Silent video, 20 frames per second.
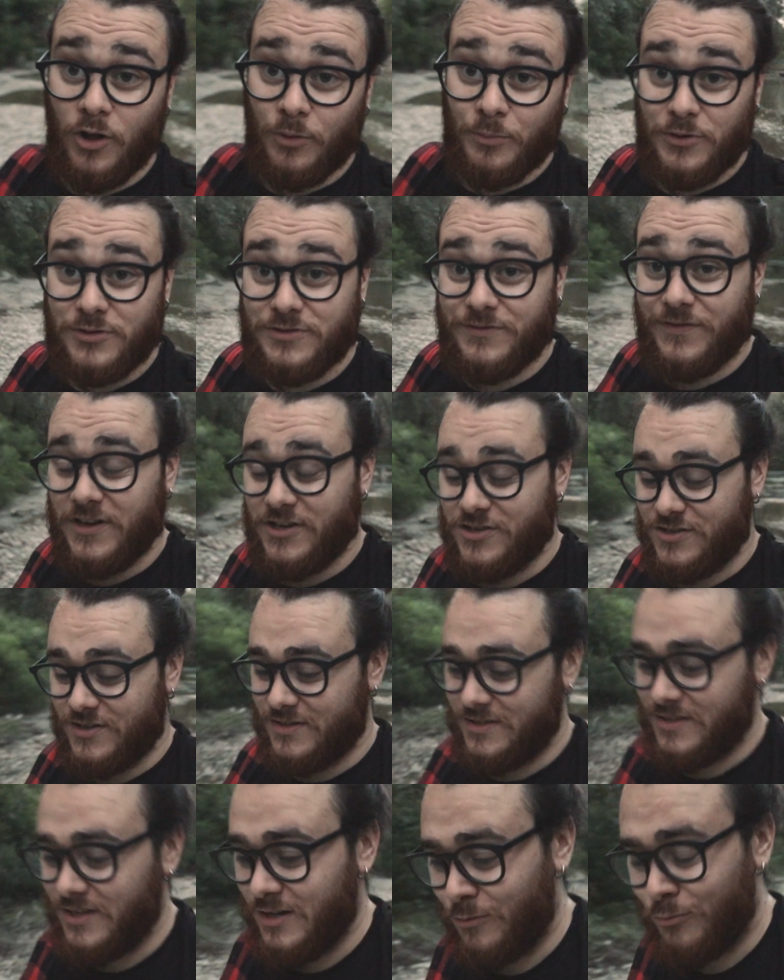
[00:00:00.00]
Almost finished the
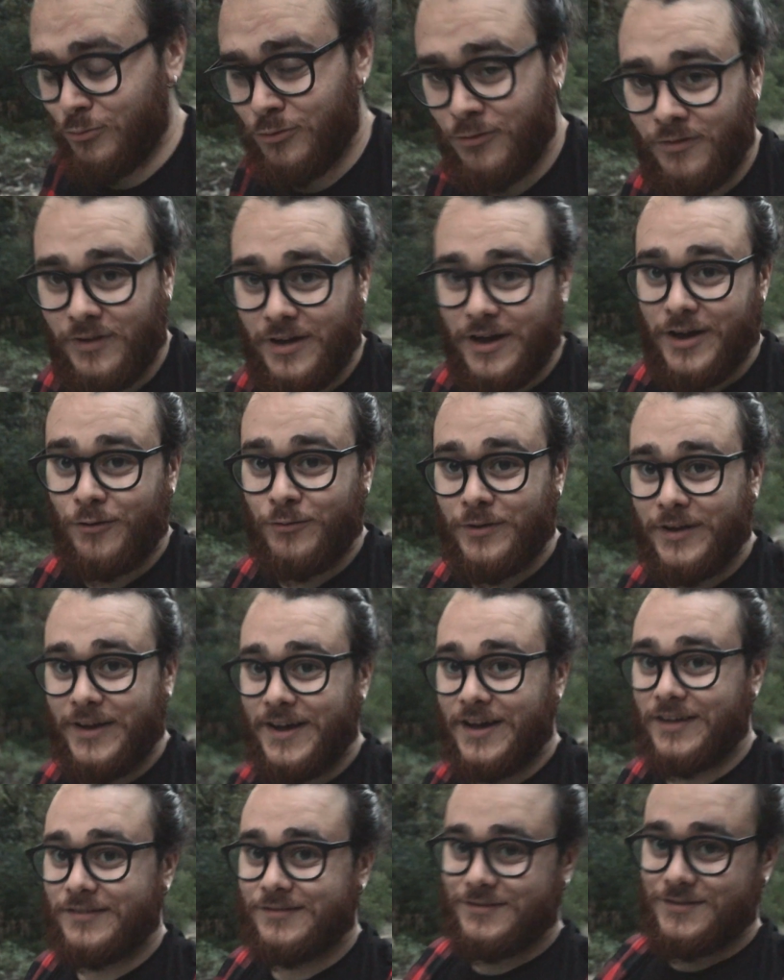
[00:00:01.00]
steel wool. I only
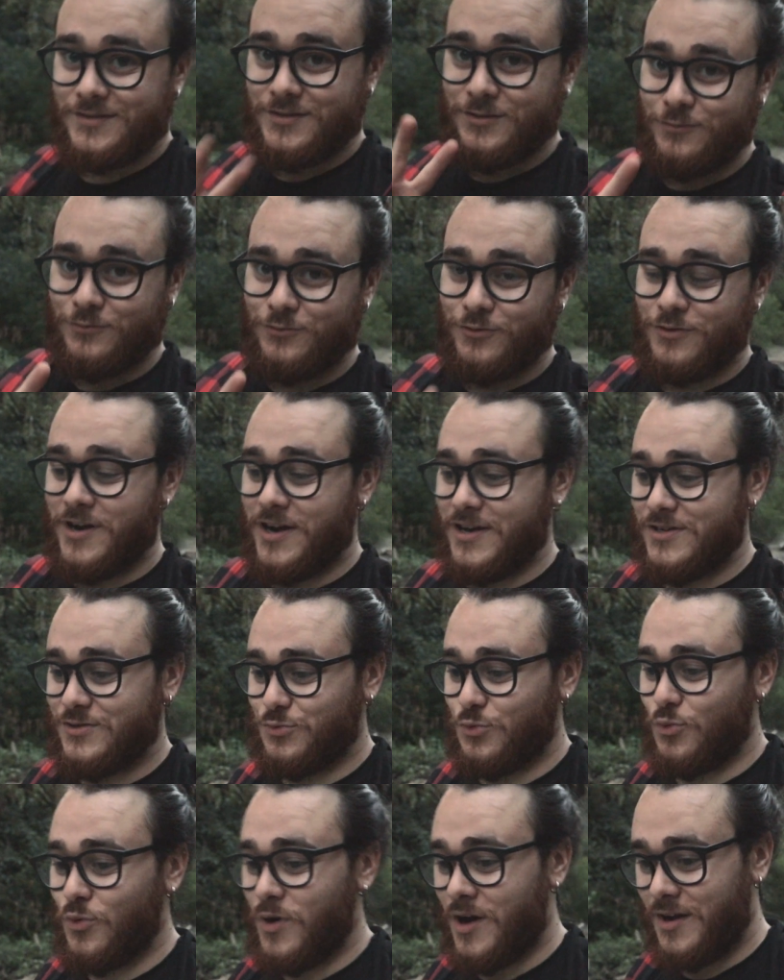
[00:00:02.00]
got 2
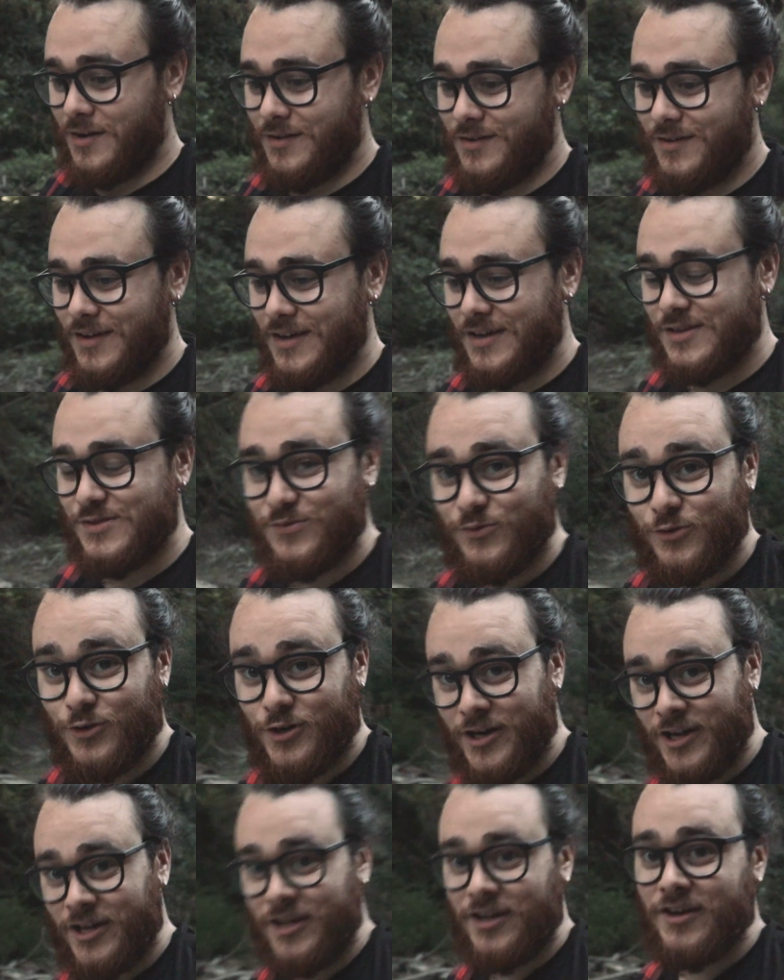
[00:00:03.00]
tries. One is
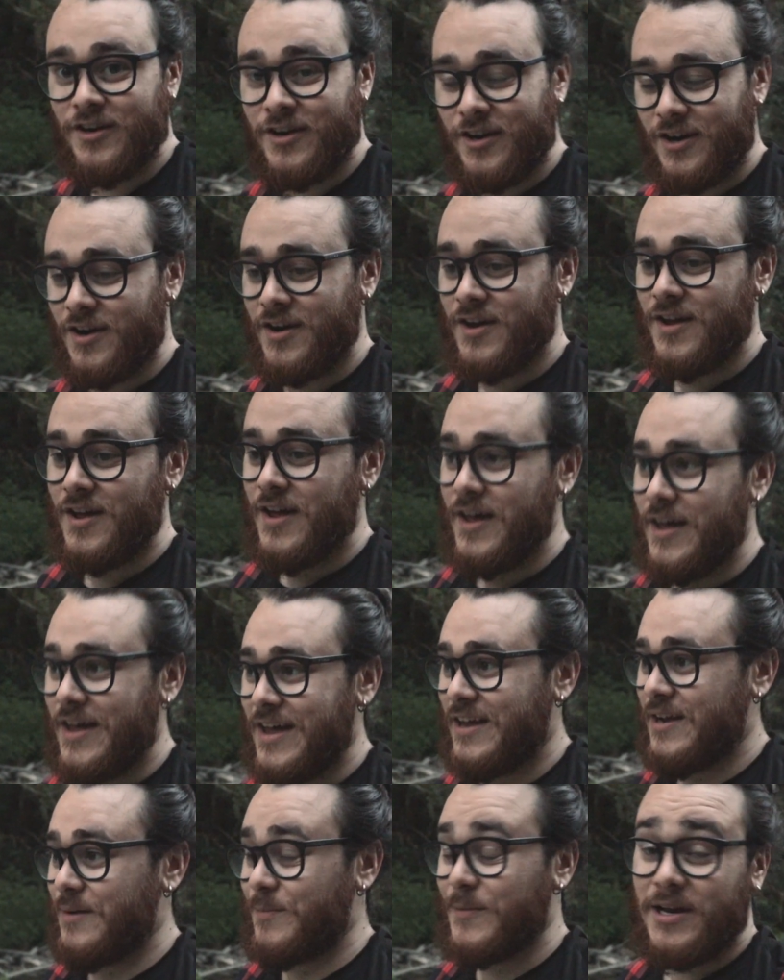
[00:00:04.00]
for here,
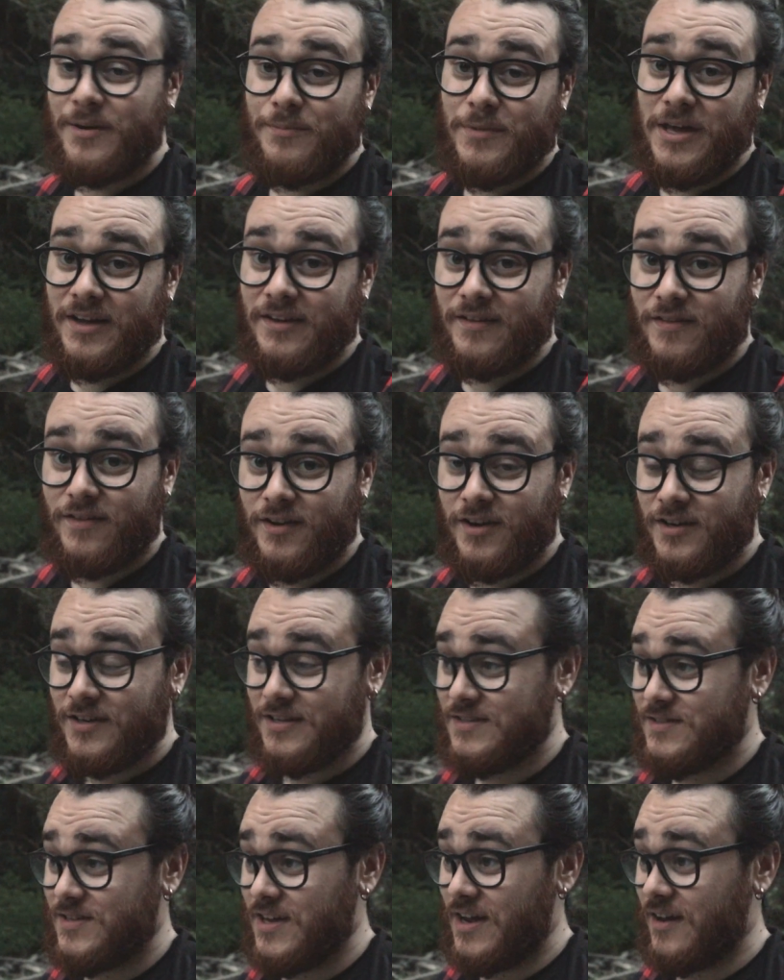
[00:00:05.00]
and I'm gonna make a
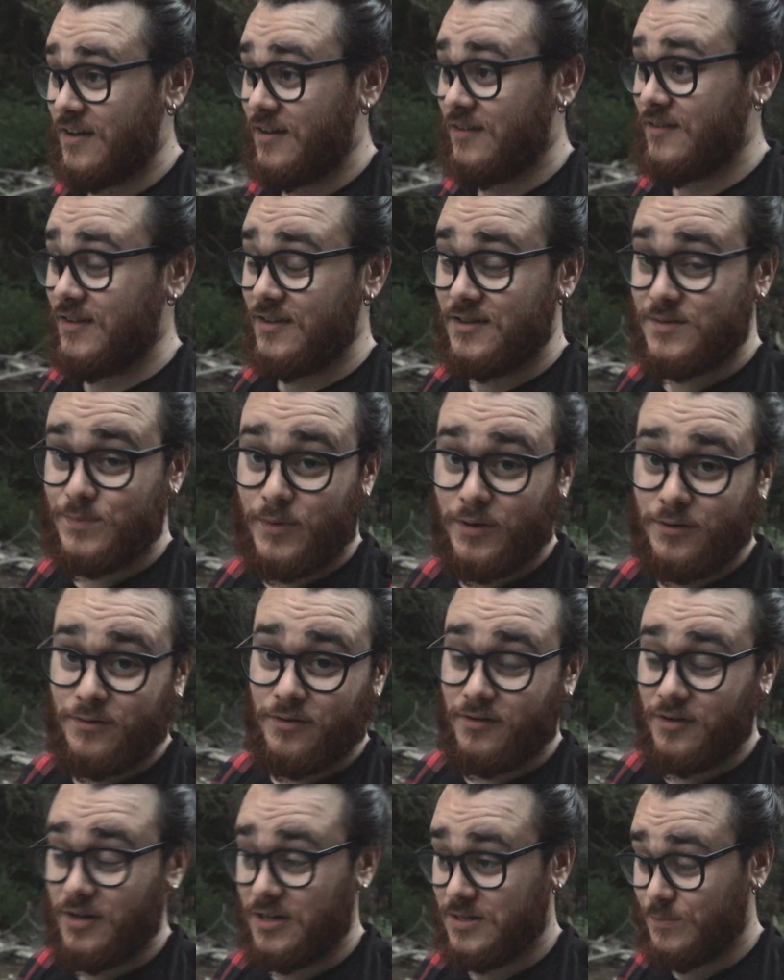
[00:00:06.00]
30-second
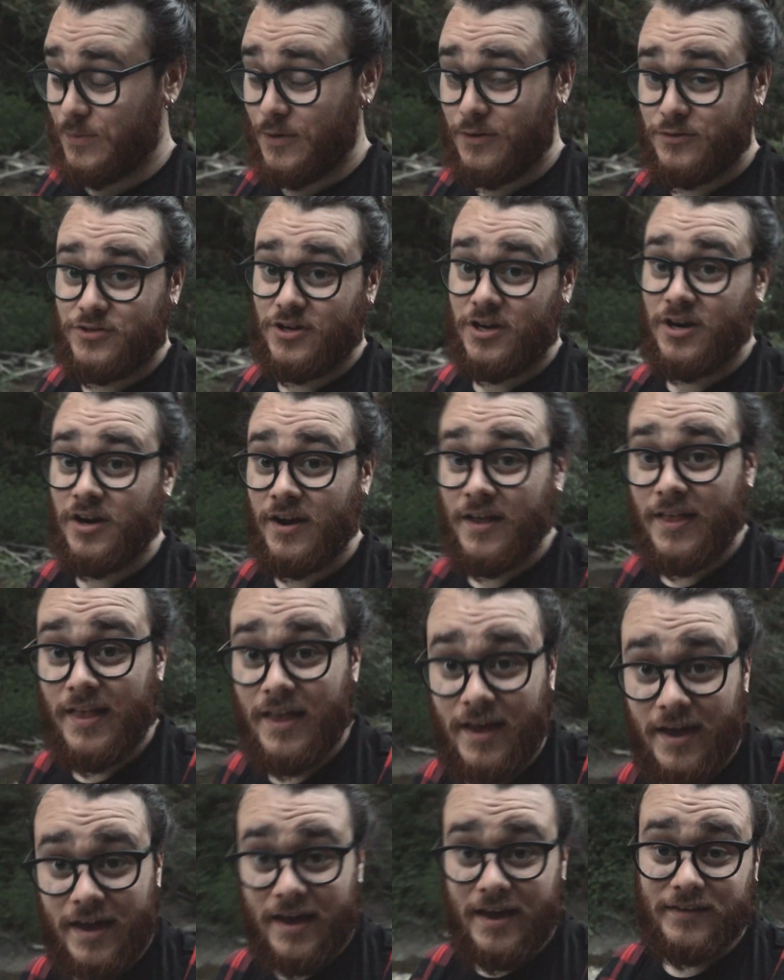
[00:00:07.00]
exposure,
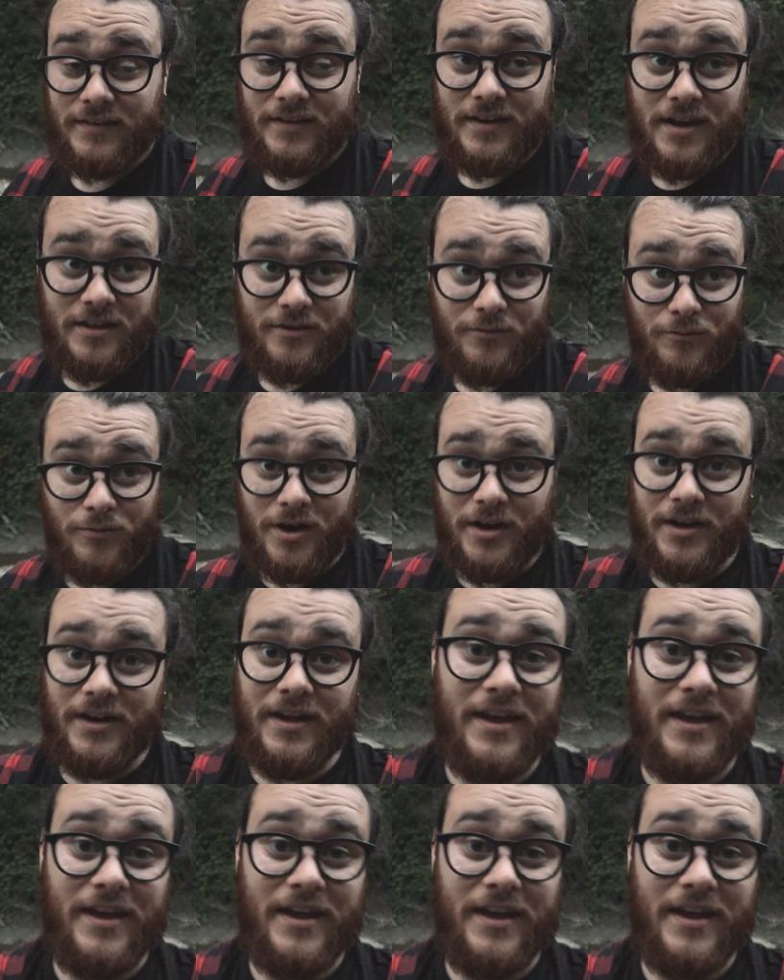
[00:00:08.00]
and another one